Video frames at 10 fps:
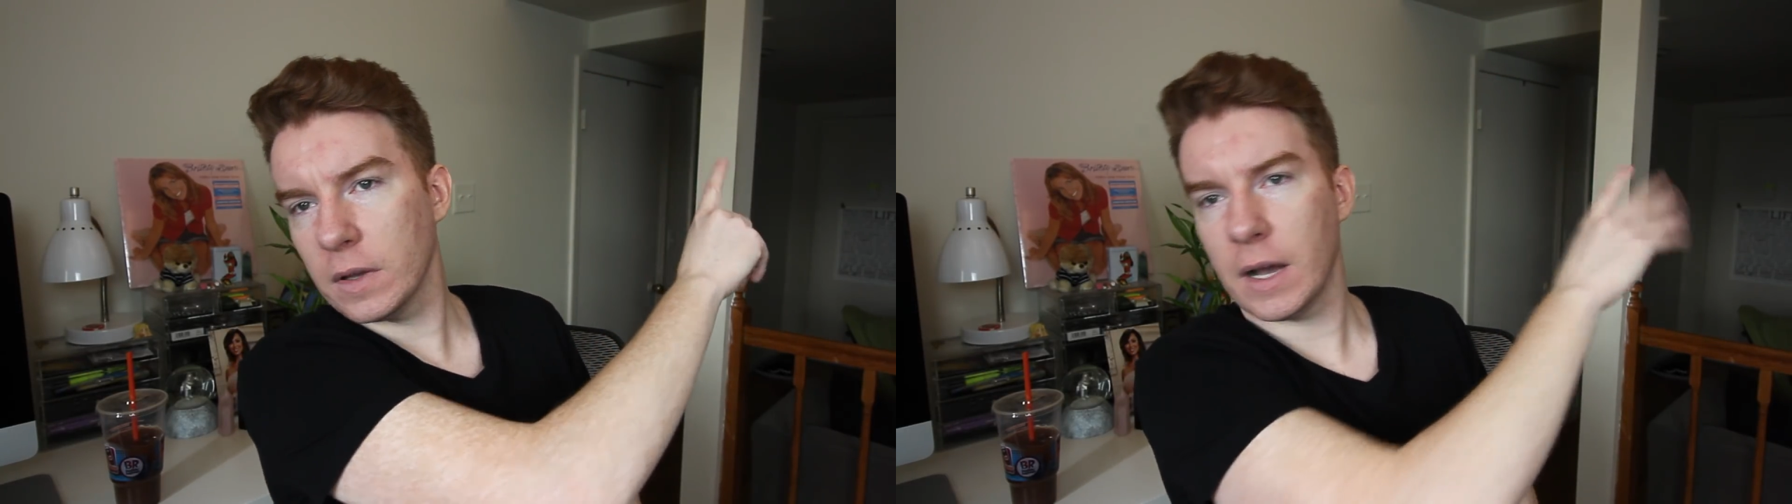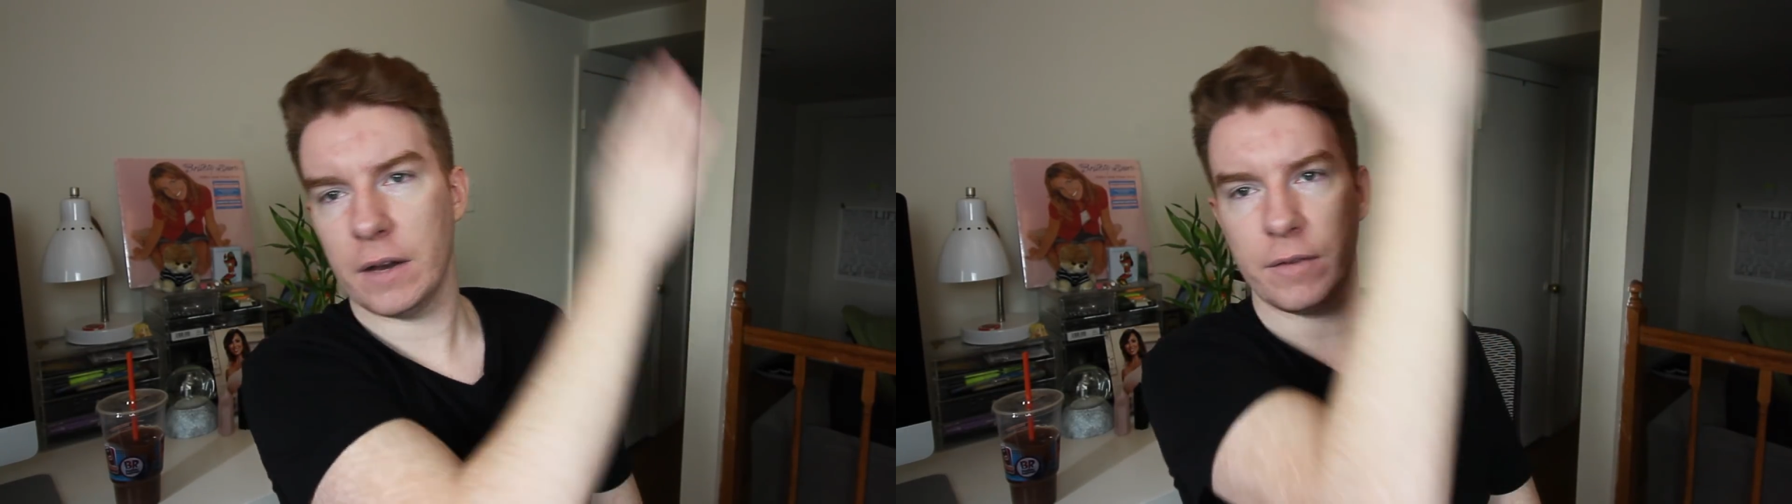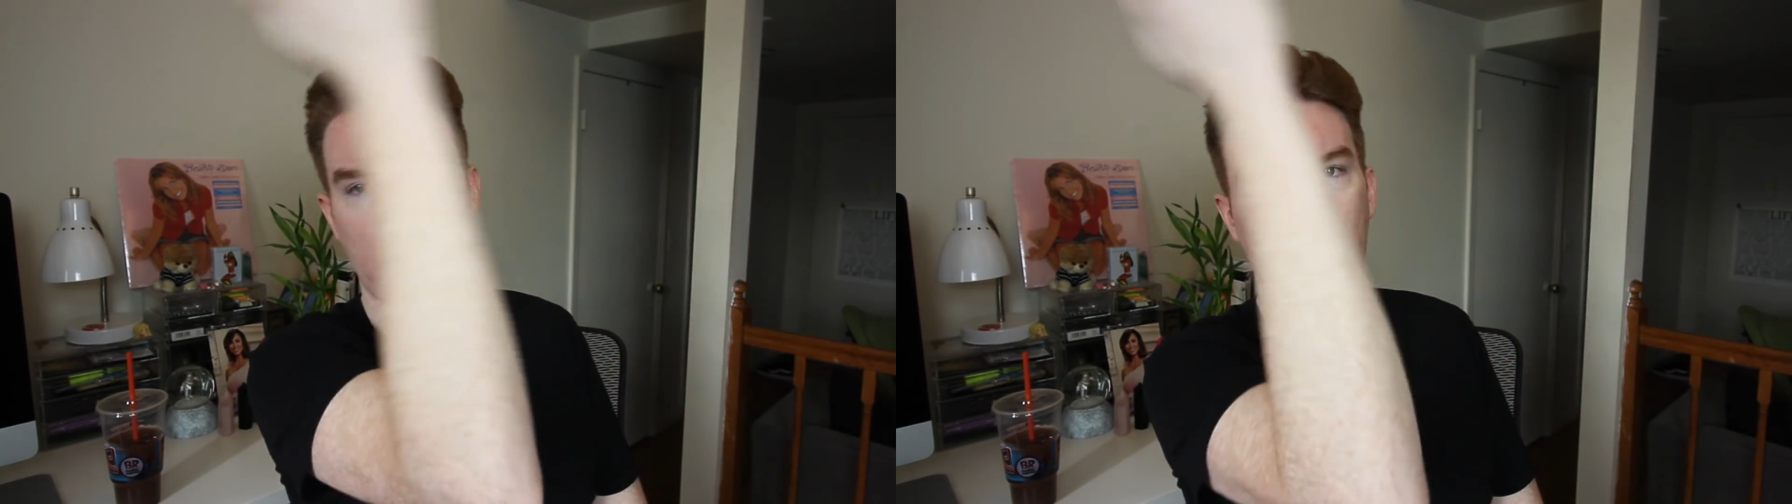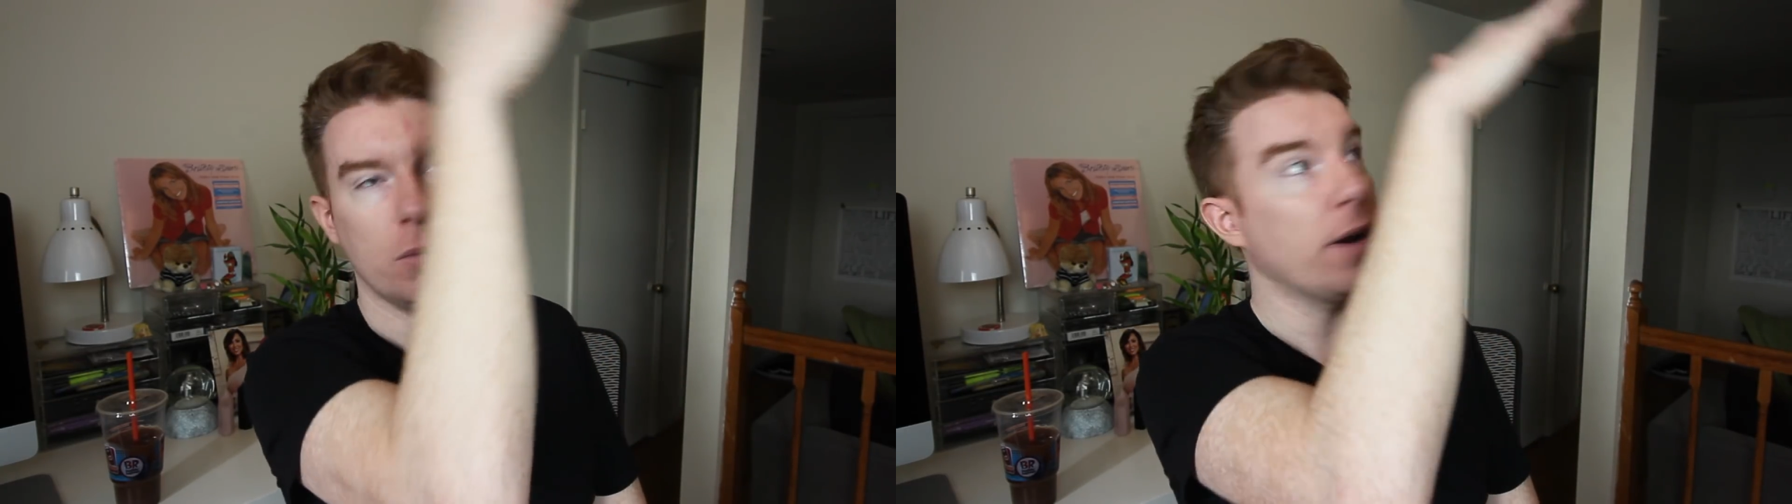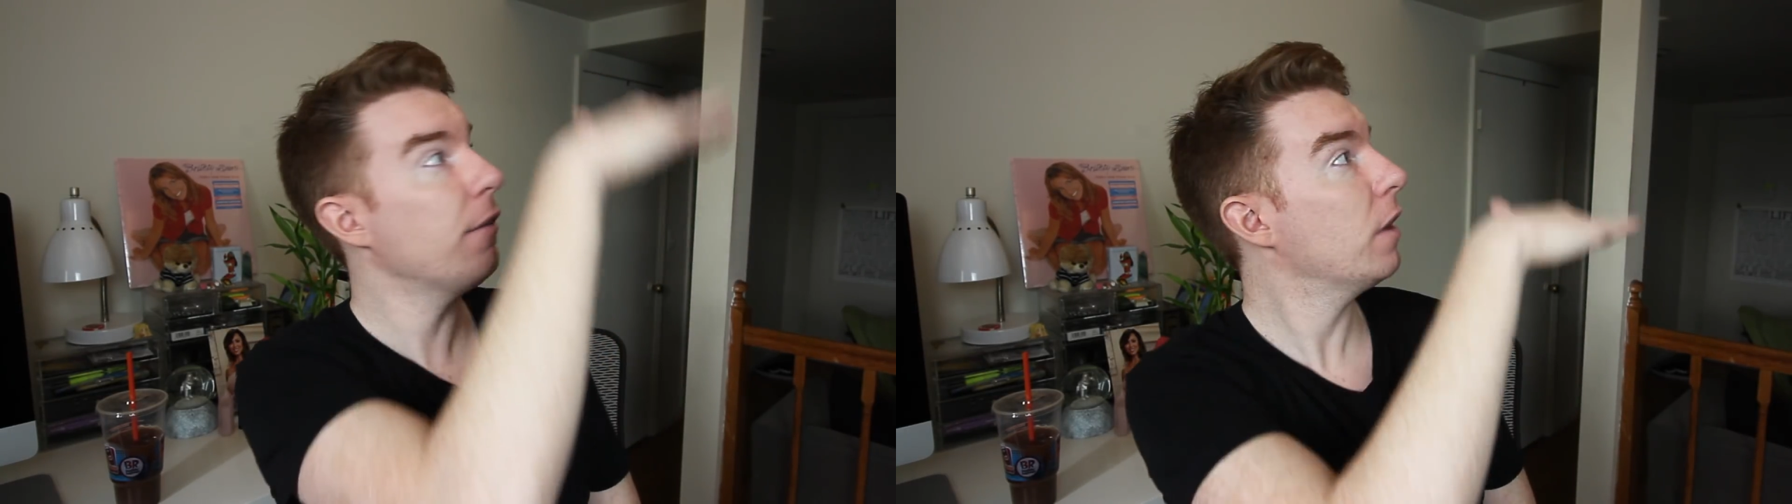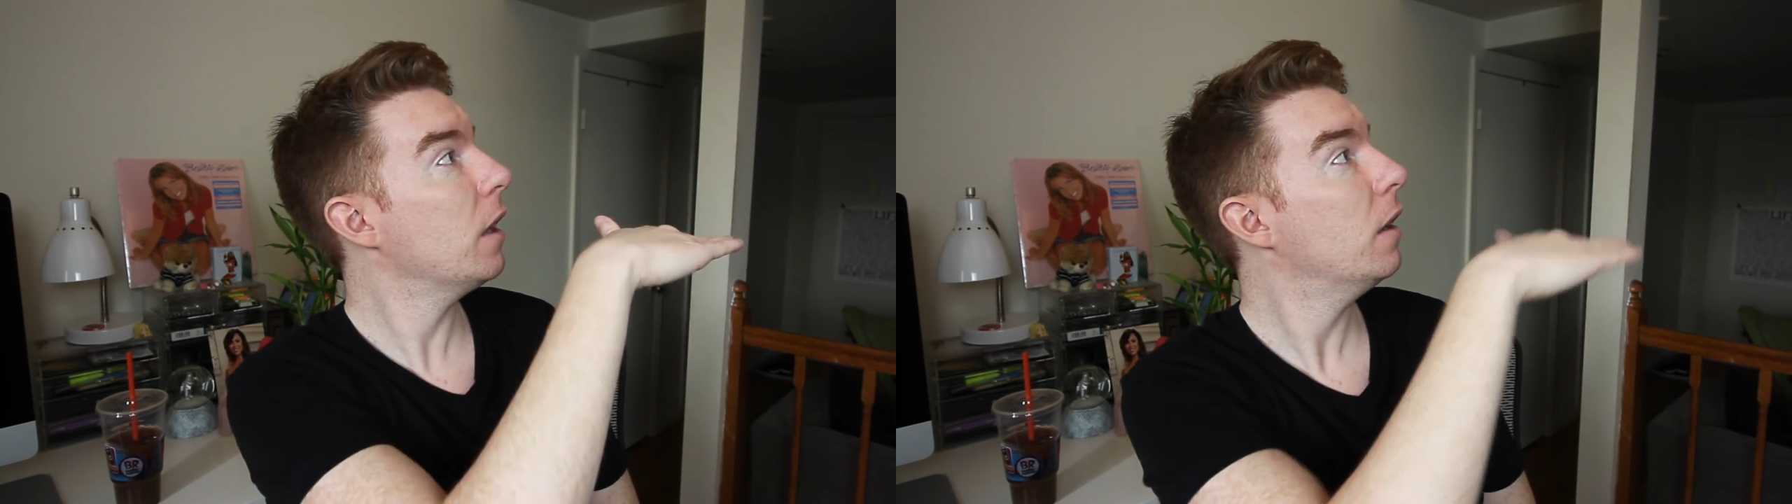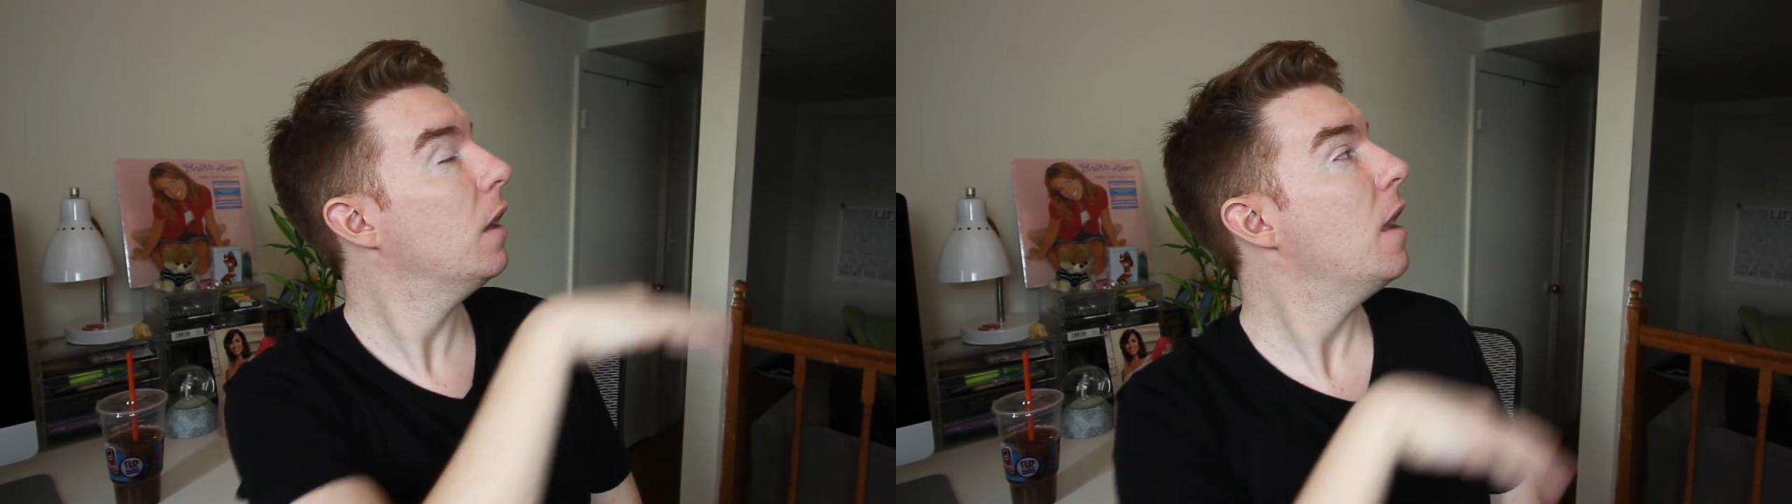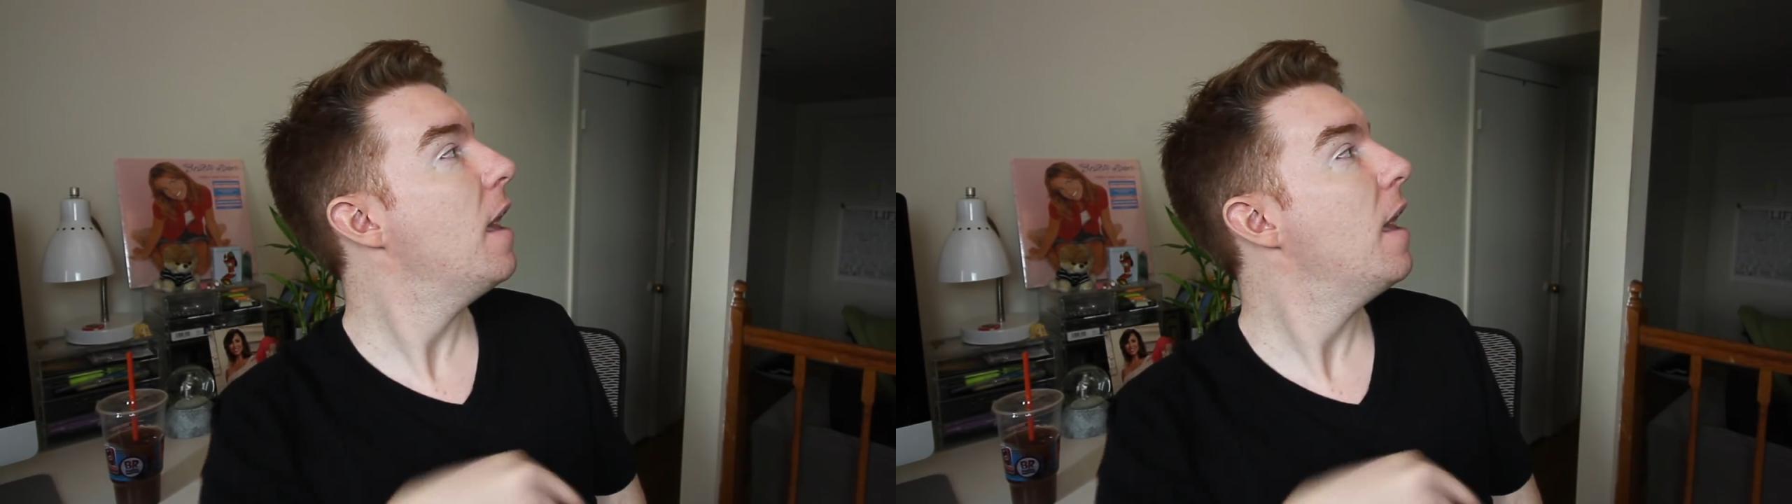Kind of like a whatever.